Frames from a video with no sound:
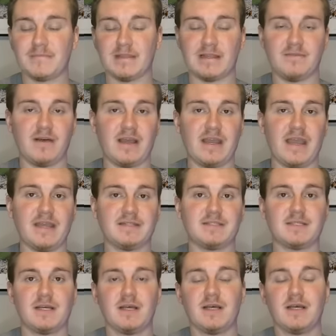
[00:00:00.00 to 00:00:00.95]
Levi
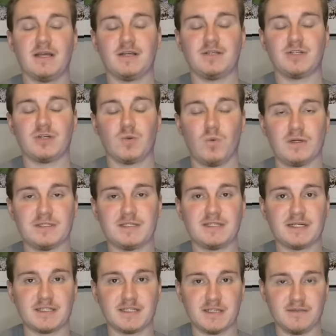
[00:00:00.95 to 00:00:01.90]
Haines is your
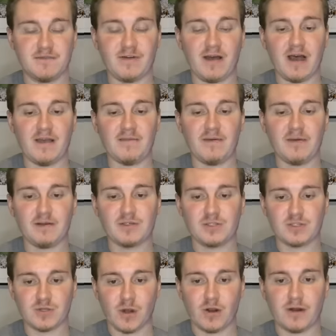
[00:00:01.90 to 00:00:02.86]
165
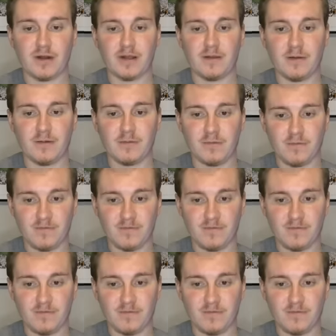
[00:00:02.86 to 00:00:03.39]
starting